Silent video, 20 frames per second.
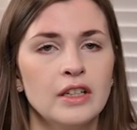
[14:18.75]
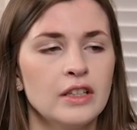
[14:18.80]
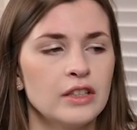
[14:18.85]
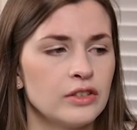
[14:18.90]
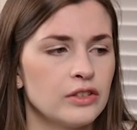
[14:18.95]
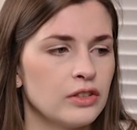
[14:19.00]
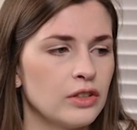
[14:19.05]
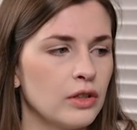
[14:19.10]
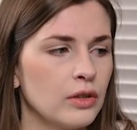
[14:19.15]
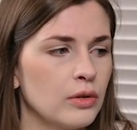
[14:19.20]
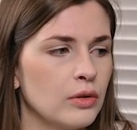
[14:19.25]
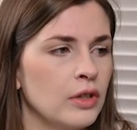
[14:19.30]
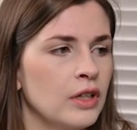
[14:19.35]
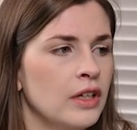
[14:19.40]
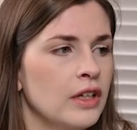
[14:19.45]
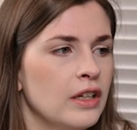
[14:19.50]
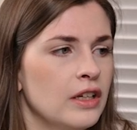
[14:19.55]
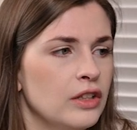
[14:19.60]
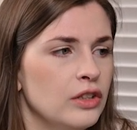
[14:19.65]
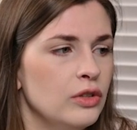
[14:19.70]
So
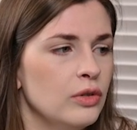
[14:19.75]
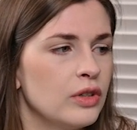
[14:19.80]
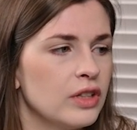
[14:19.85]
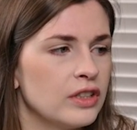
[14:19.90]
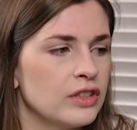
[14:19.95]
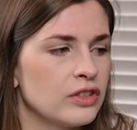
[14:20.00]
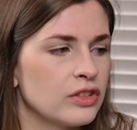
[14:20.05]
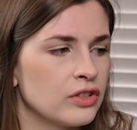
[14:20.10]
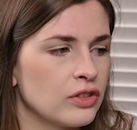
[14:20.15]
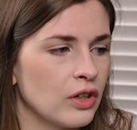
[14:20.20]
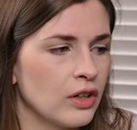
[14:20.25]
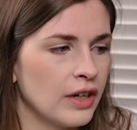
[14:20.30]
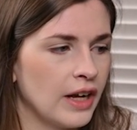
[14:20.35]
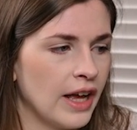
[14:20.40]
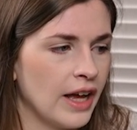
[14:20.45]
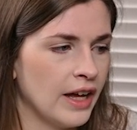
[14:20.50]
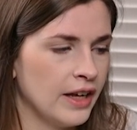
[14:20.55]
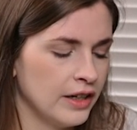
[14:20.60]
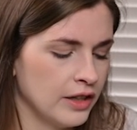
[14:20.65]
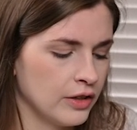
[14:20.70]
you can start
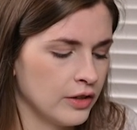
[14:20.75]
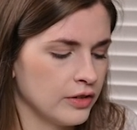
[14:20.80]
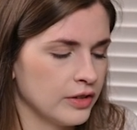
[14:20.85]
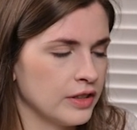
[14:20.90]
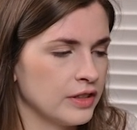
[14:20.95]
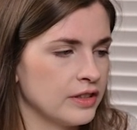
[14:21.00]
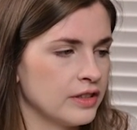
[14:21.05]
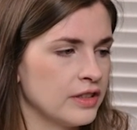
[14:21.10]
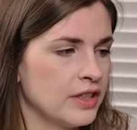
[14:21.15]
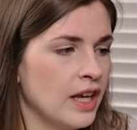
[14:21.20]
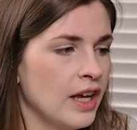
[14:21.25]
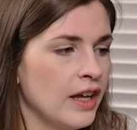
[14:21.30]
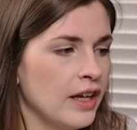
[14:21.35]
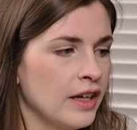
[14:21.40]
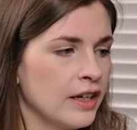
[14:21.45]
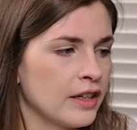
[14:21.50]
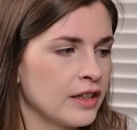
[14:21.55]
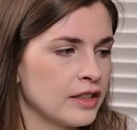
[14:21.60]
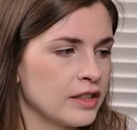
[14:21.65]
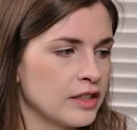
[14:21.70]
adding all this
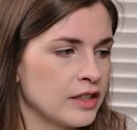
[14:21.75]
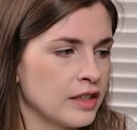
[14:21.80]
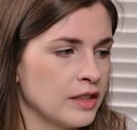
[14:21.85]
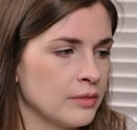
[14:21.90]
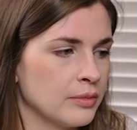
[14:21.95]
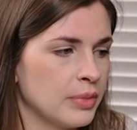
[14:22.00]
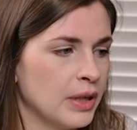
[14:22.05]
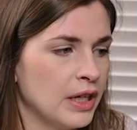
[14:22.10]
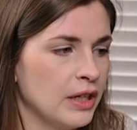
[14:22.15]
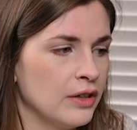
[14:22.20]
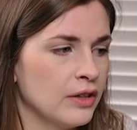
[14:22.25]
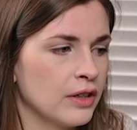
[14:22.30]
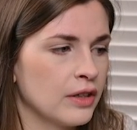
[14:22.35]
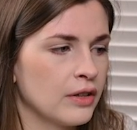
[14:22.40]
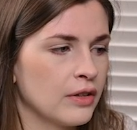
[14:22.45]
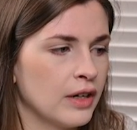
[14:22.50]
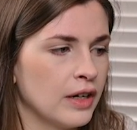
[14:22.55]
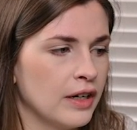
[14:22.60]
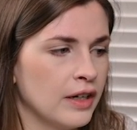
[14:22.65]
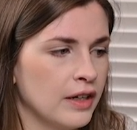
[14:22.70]
text and
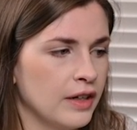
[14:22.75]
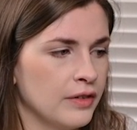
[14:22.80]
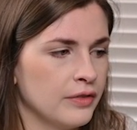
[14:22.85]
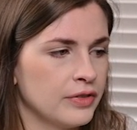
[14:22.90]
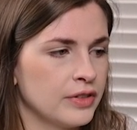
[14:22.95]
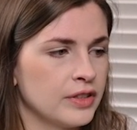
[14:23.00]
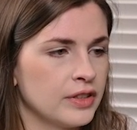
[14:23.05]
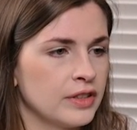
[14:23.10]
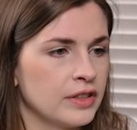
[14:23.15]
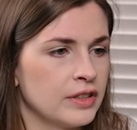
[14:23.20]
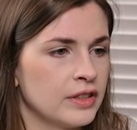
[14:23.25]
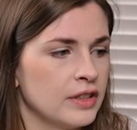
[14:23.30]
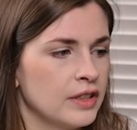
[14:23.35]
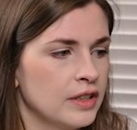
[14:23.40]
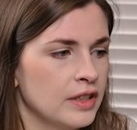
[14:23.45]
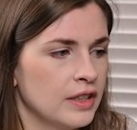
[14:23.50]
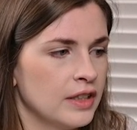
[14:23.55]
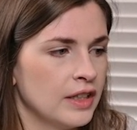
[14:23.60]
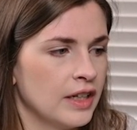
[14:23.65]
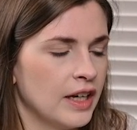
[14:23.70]
paragraphs
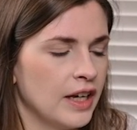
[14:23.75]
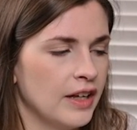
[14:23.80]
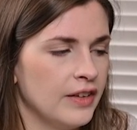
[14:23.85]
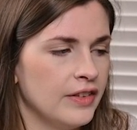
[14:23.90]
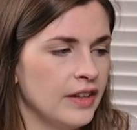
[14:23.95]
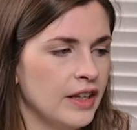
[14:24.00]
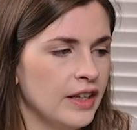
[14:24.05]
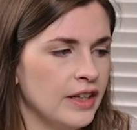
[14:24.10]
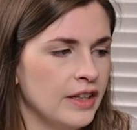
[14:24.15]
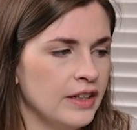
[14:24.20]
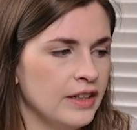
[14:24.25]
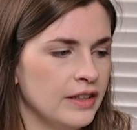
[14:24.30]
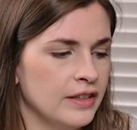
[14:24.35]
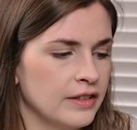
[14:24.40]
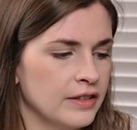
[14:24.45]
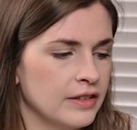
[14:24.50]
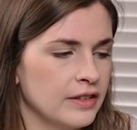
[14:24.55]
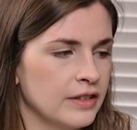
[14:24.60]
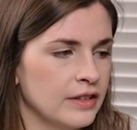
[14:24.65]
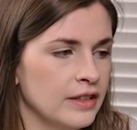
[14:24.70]
and then
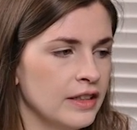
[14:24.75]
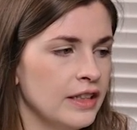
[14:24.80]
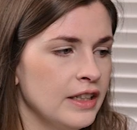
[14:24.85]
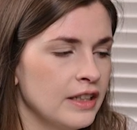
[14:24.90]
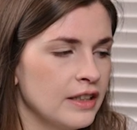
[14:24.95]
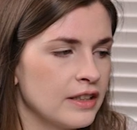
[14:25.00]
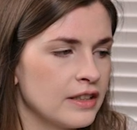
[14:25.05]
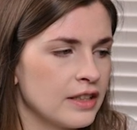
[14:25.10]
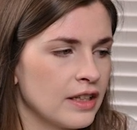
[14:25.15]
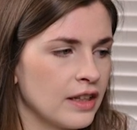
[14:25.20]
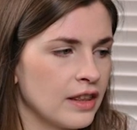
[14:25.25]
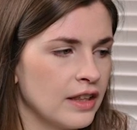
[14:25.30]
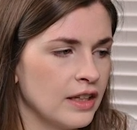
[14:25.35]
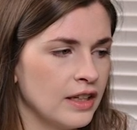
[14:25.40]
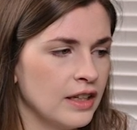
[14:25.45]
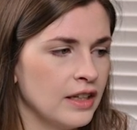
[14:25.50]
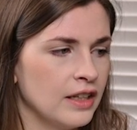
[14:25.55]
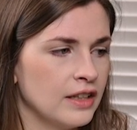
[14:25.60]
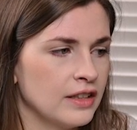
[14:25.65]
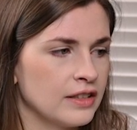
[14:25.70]
link to
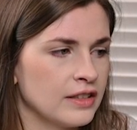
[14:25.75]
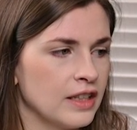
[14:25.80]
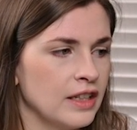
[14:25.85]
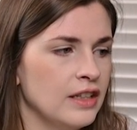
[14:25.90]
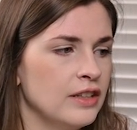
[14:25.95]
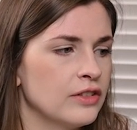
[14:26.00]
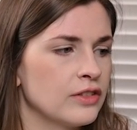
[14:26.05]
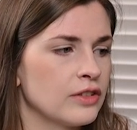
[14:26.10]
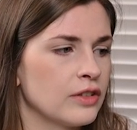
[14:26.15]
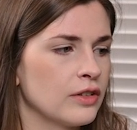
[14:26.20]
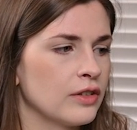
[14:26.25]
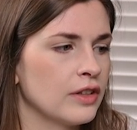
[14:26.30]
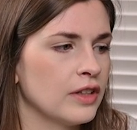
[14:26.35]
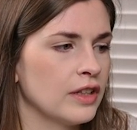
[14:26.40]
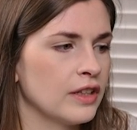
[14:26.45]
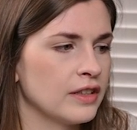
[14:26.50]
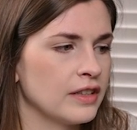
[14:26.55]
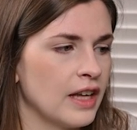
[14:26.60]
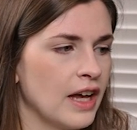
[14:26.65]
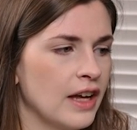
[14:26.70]
things, insert
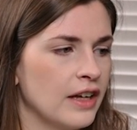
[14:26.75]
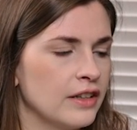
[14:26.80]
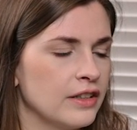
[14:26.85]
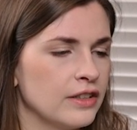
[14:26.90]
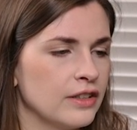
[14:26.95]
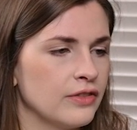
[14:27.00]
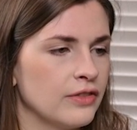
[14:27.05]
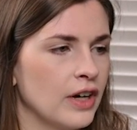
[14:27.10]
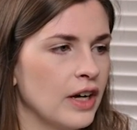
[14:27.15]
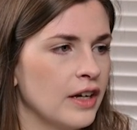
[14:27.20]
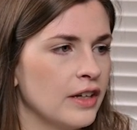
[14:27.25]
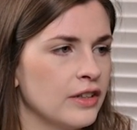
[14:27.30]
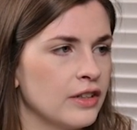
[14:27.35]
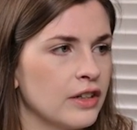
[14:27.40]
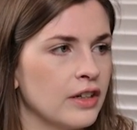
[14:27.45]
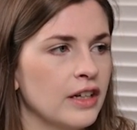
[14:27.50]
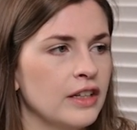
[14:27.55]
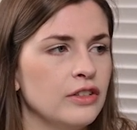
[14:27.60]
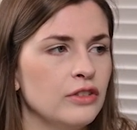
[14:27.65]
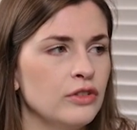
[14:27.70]
things, add a
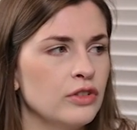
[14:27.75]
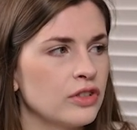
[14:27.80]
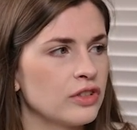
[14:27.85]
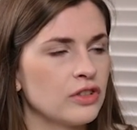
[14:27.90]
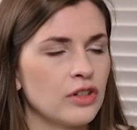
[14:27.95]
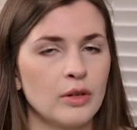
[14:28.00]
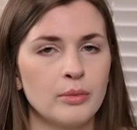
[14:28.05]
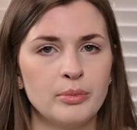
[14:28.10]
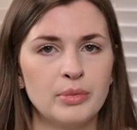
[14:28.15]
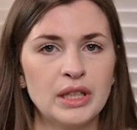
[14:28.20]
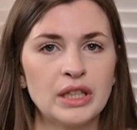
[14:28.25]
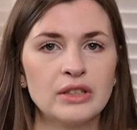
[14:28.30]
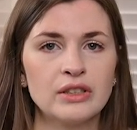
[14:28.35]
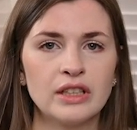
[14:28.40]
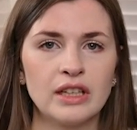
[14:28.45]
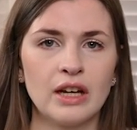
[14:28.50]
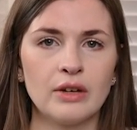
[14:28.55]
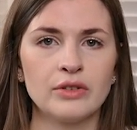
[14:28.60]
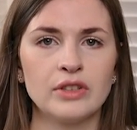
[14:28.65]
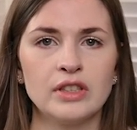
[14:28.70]
divider, and you just start
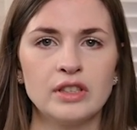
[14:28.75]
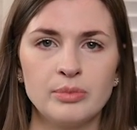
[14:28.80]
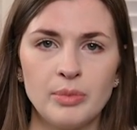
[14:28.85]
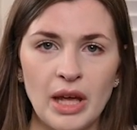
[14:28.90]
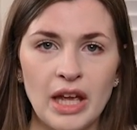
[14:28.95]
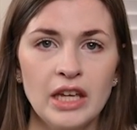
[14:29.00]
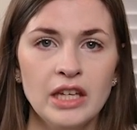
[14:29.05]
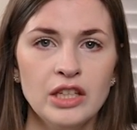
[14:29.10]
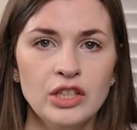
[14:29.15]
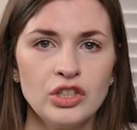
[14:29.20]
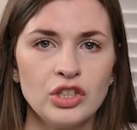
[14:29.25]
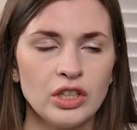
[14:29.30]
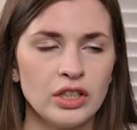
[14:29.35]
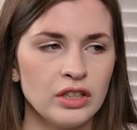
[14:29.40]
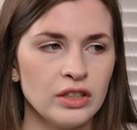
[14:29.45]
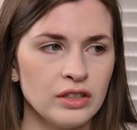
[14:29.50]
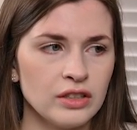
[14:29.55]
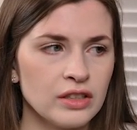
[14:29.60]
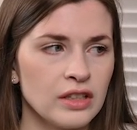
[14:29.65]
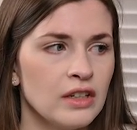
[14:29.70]
building out these
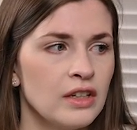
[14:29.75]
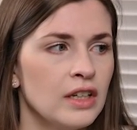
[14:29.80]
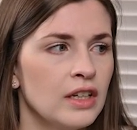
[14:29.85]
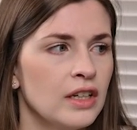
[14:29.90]
pages.